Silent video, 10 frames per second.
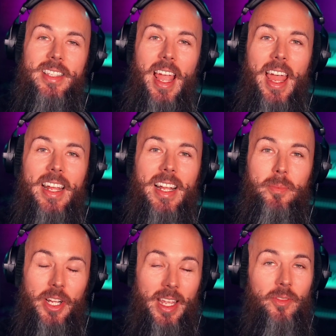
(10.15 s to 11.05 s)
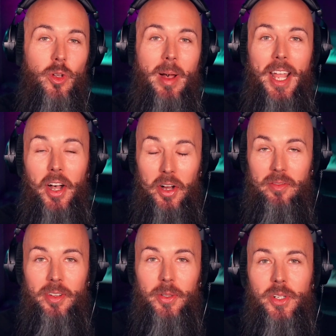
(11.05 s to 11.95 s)
and I'm going to give you my
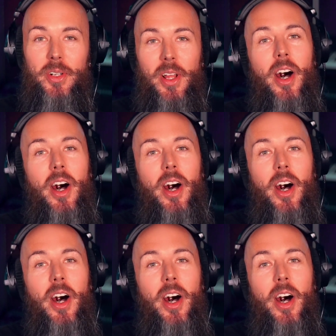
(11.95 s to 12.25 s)
unfiltered,